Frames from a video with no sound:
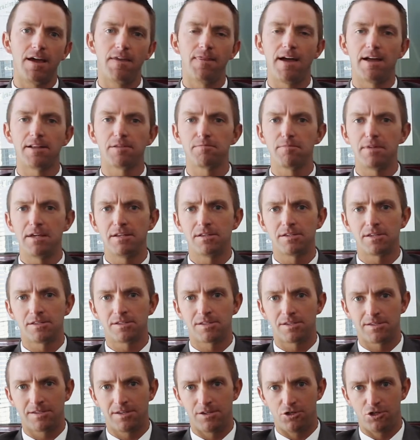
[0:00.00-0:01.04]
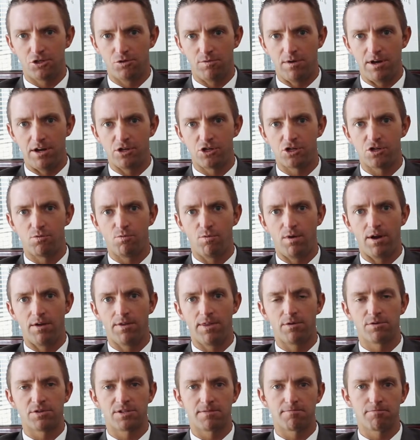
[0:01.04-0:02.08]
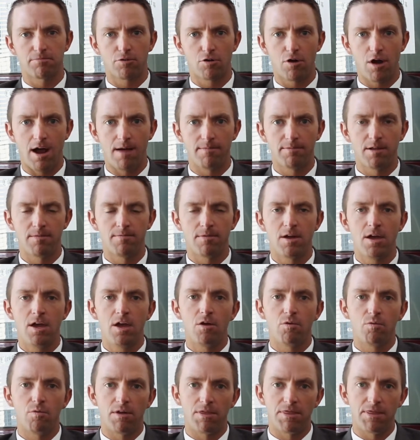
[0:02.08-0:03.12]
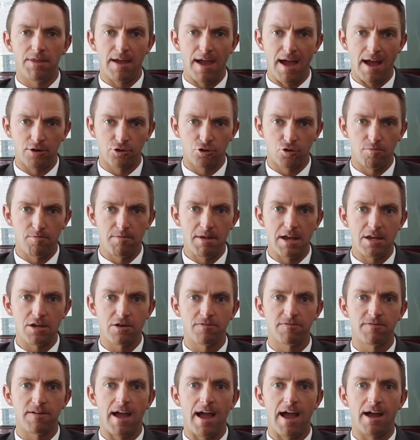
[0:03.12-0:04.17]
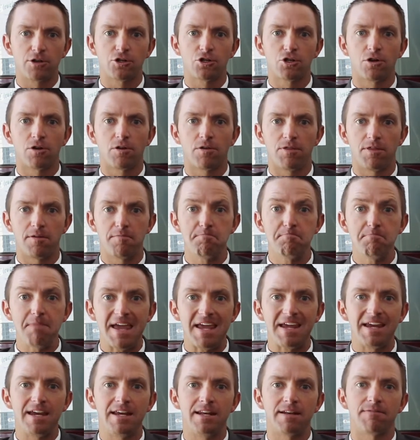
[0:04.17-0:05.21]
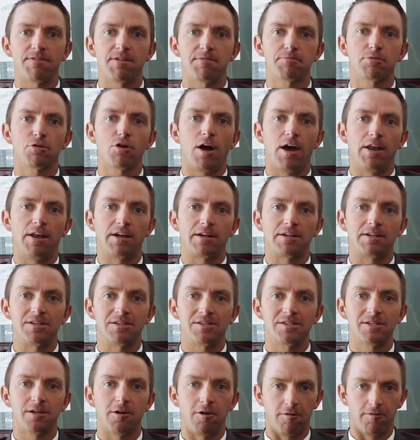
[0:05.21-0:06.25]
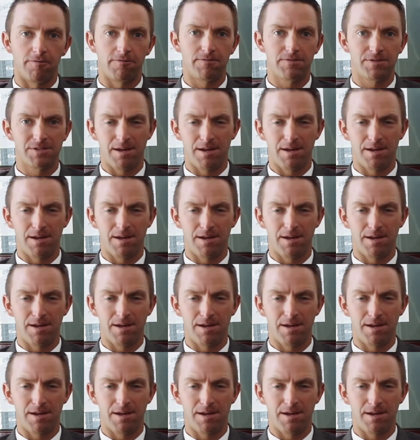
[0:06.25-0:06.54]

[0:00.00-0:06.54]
And that means it's a situation where there was a problem with the actual manufacture, the making of the product itself.